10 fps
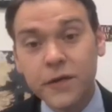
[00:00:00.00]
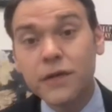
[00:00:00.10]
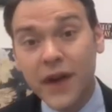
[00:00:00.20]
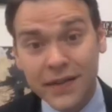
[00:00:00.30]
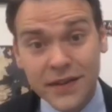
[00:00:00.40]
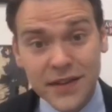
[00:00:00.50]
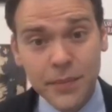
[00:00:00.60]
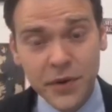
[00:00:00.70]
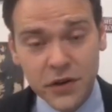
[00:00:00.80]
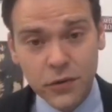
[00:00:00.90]
you've got the
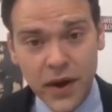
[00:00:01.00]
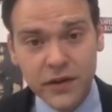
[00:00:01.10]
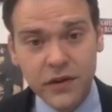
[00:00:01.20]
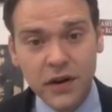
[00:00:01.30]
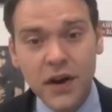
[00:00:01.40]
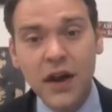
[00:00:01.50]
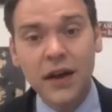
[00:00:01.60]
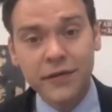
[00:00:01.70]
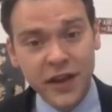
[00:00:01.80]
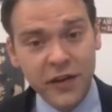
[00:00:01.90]
deputy director
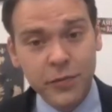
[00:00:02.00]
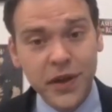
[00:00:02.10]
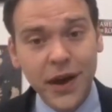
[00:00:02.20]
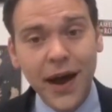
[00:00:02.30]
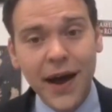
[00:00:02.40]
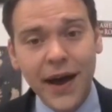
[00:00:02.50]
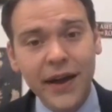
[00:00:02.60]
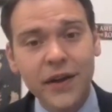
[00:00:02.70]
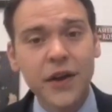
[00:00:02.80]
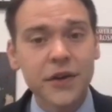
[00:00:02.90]
of the
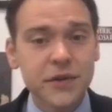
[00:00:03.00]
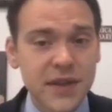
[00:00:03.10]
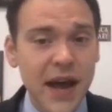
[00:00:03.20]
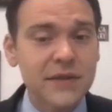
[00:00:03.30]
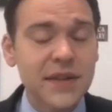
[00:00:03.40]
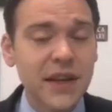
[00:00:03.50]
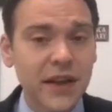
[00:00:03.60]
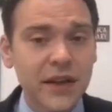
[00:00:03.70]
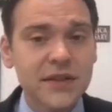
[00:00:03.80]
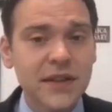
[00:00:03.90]
FBI who's now digging
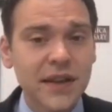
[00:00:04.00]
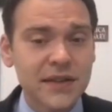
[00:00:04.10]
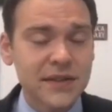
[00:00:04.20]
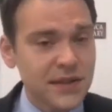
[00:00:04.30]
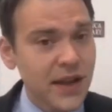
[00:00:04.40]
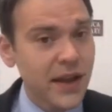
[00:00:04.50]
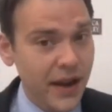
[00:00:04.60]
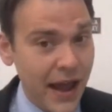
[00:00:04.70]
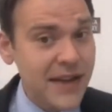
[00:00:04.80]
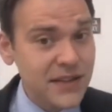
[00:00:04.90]
into this
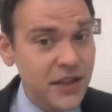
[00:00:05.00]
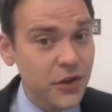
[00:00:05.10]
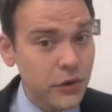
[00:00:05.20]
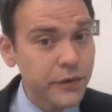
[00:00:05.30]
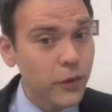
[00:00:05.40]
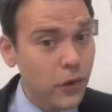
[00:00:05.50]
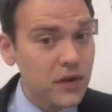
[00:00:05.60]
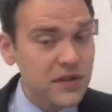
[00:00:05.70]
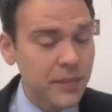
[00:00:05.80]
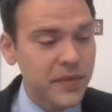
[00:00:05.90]
and asking you for
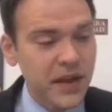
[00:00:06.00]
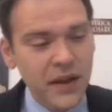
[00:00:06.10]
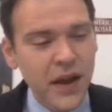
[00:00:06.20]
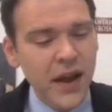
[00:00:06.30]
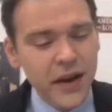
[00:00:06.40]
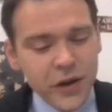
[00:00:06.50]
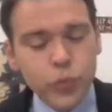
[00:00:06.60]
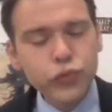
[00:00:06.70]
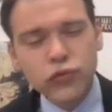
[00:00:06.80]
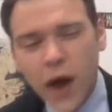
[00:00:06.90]
something, you're
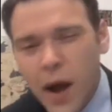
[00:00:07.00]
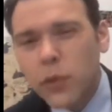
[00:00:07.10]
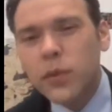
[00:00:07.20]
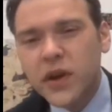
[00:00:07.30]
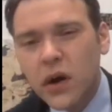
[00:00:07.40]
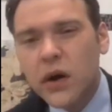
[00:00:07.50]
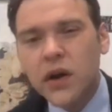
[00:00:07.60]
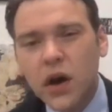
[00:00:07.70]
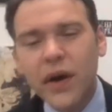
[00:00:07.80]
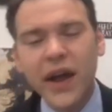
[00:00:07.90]
probably going to
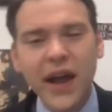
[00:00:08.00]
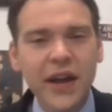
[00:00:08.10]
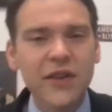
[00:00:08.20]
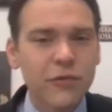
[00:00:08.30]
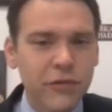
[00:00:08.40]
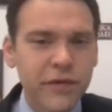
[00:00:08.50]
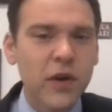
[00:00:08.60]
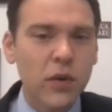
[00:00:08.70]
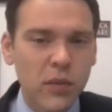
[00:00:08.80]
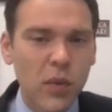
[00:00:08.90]
go ahead and
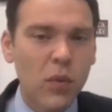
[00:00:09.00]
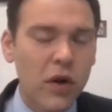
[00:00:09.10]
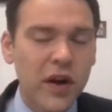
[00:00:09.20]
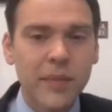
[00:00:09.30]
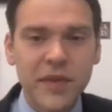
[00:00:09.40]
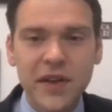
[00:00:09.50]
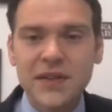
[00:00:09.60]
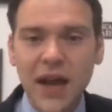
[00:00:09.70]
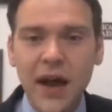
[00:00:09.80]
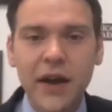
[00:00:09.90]
work up the
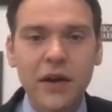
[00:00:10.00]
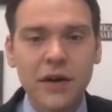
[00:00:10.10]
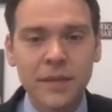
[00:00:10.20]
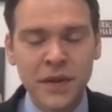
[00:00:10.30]
entire